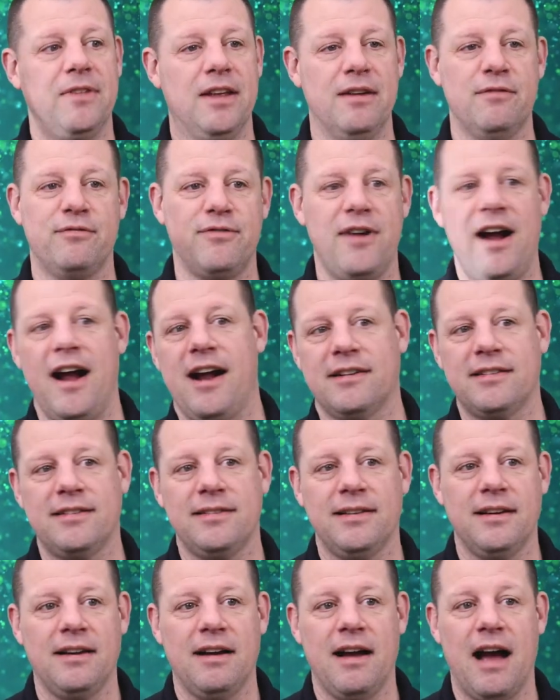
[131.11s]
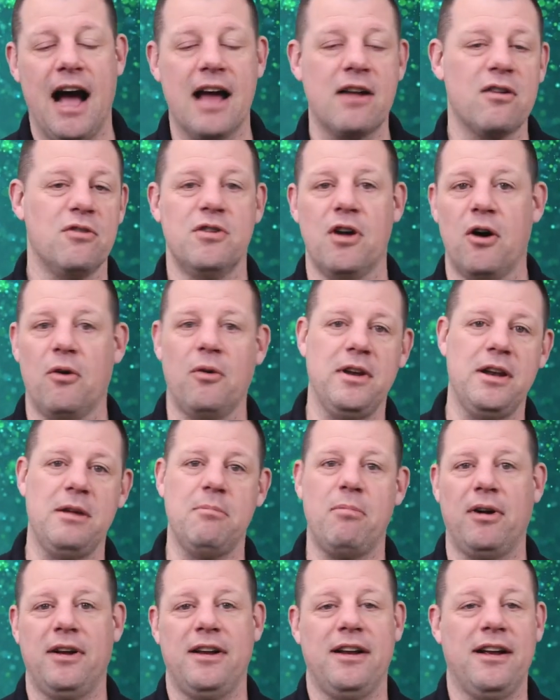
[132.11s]
in fact, I don't know
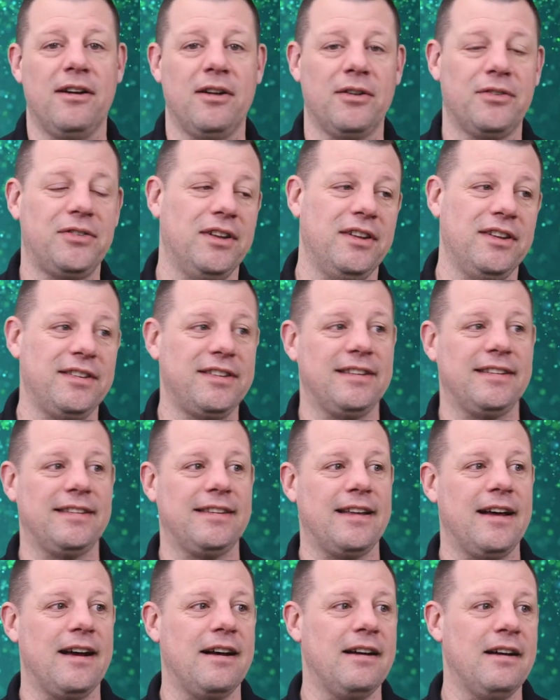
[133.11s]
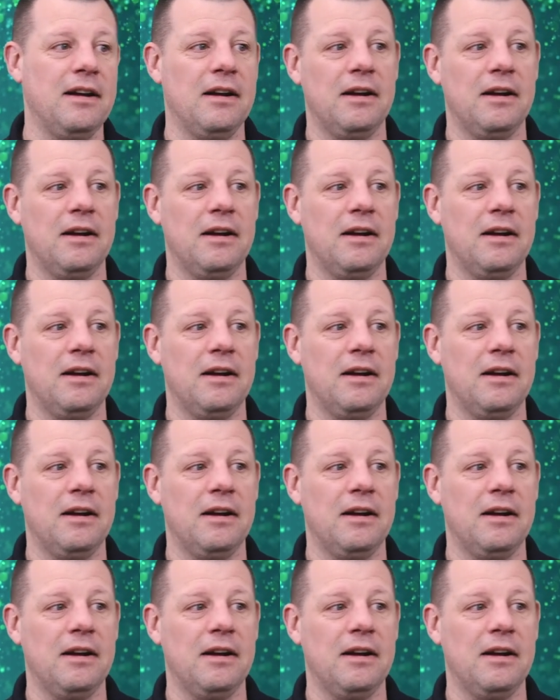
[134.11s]
anybody else, and this is uh,